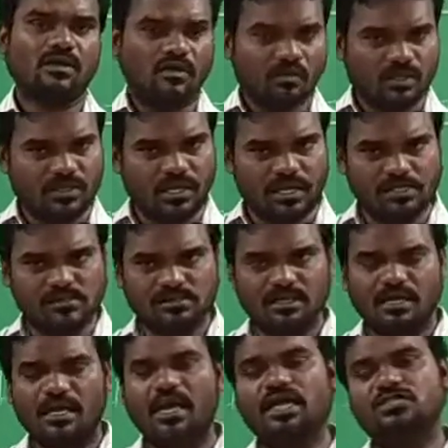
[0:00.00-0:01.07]
With this,
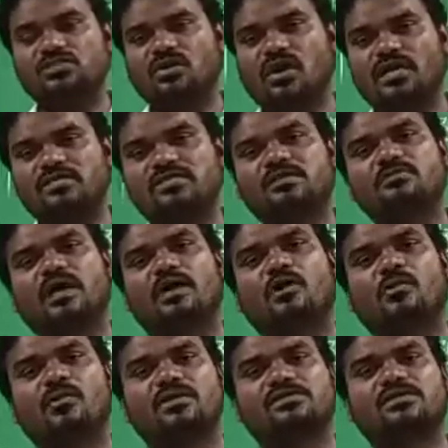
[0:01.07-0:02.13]
8086
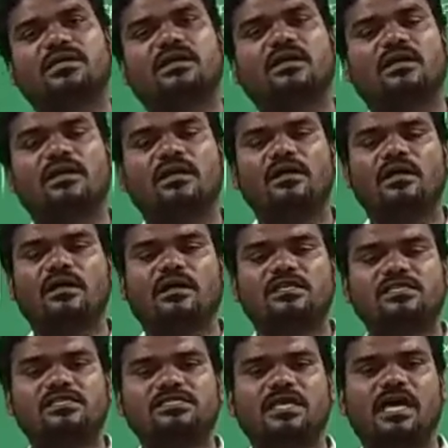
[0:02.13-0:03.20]
microprocessor
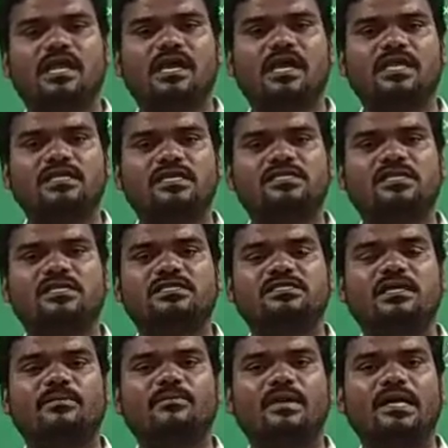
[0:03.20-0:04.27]
register organization
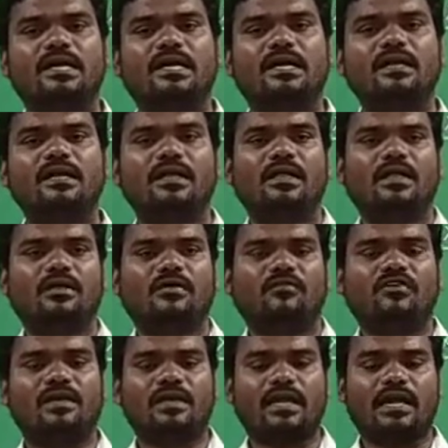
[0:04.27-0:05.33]
is completed.
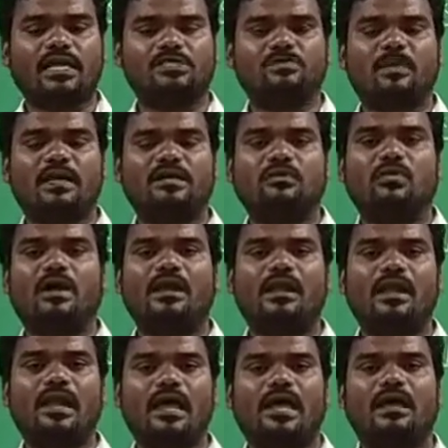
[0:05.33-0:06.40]
We can expect
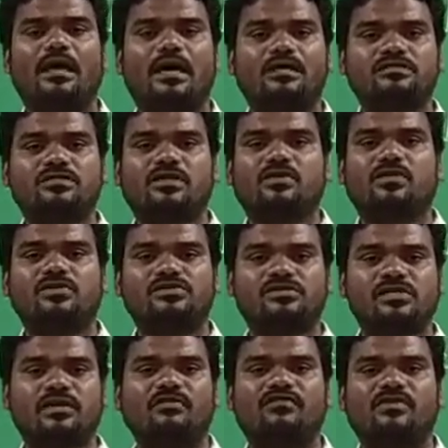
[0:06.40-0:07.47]
one long answer
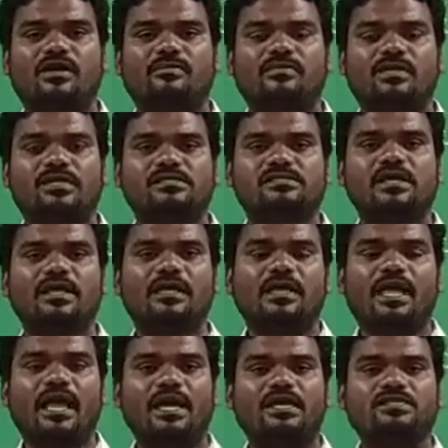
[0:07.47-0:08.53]
question from this
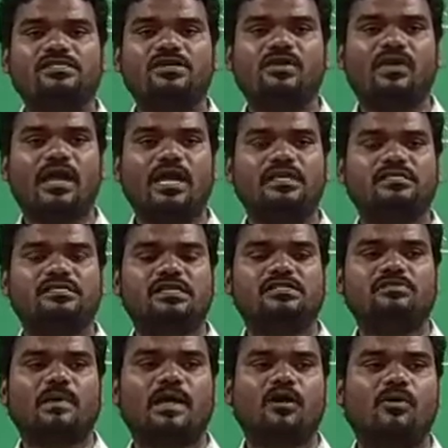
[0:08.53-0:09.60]

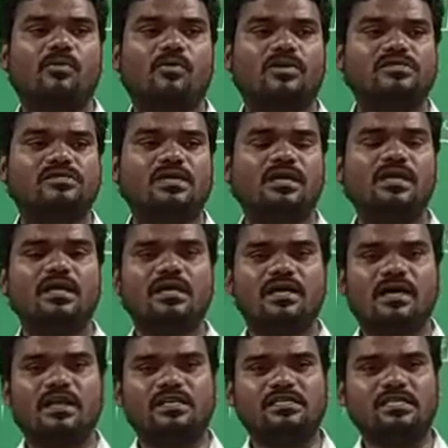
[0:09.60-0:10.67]
8086
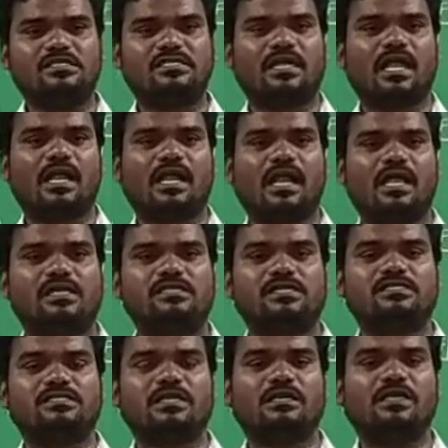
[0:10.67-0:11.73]
microprocessor register
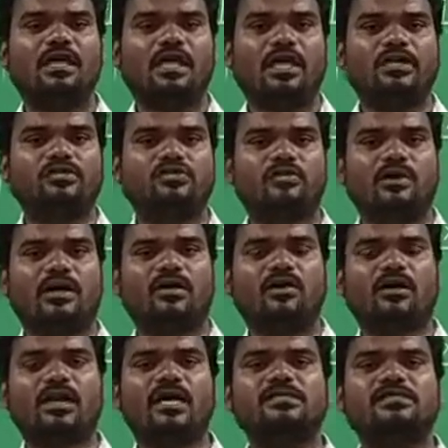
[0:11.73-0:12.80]
organization. In
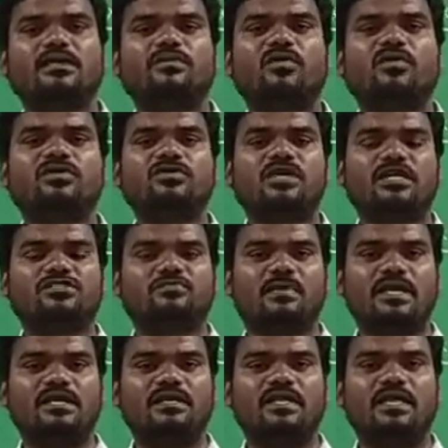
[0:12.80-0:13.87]
tomorrow class, I am going to
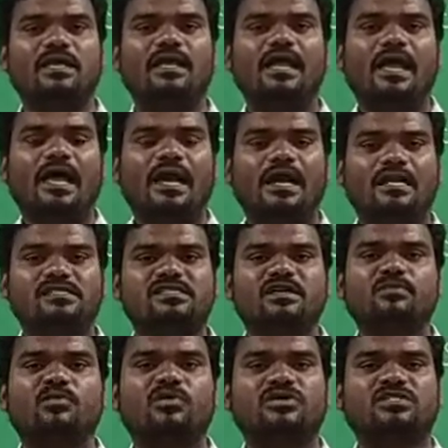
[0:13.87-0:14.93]
explain the
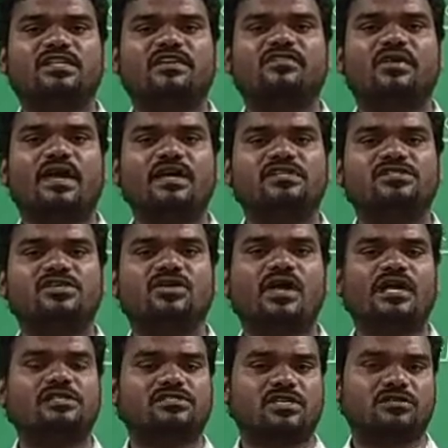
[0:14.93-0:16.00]
addressing modes of
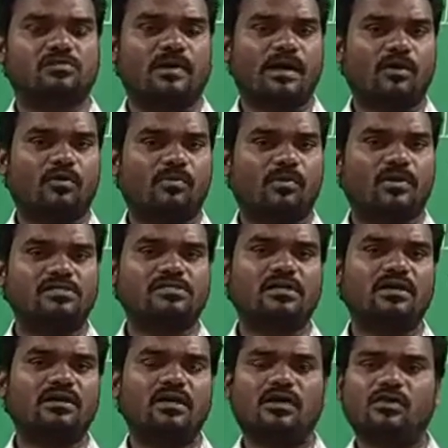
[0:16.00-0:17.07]
8086
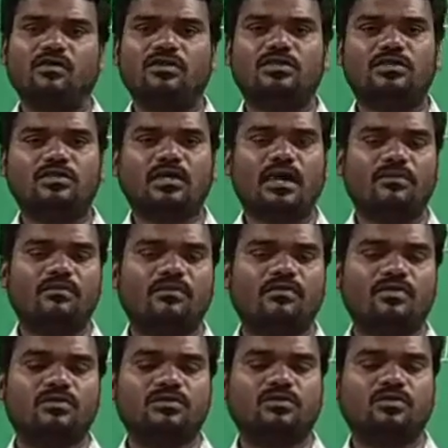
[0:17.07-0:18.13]
microprocessor with the
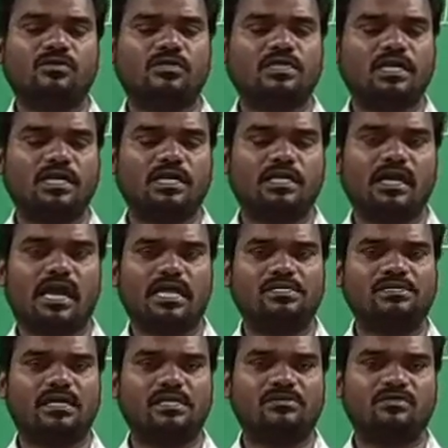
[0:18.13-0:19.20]
2-3
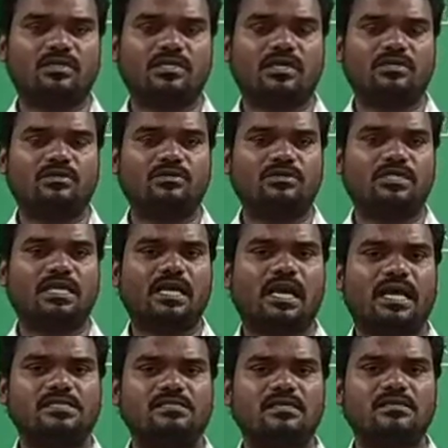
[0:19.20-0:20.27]
classes. With the 2-3
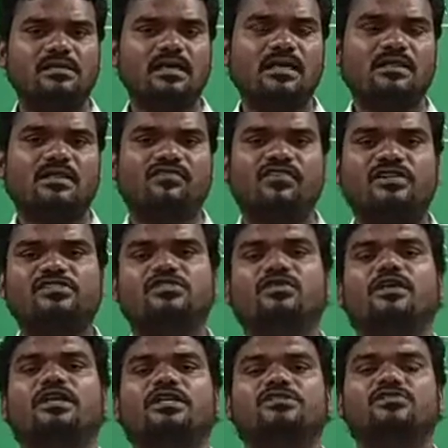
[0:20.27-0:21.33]
classes, the first
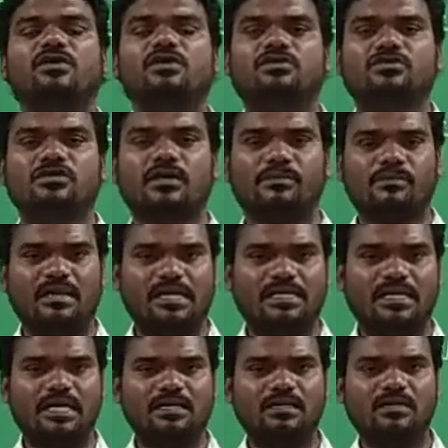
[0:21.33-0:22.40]
unit is going to
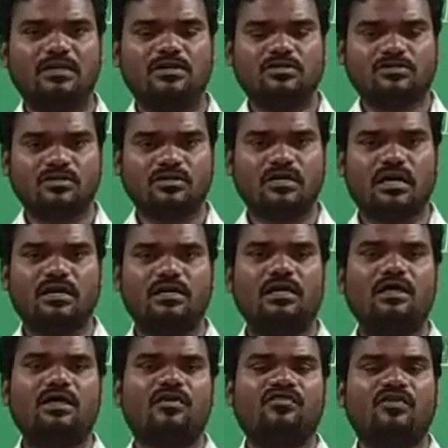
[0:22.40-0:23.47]
complete it, so
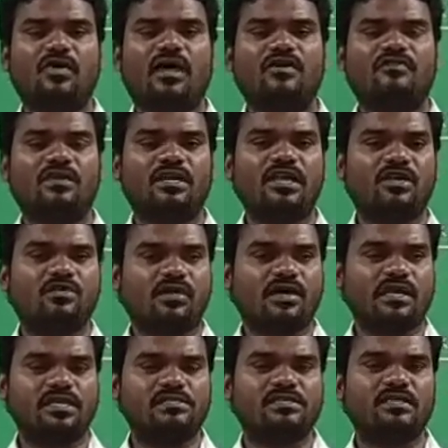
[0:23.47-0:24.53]
that if you have any
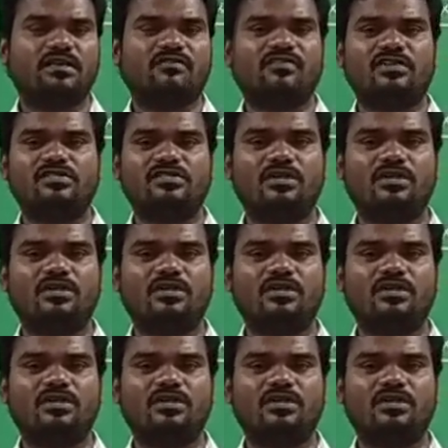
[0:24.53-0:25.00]
queries in the first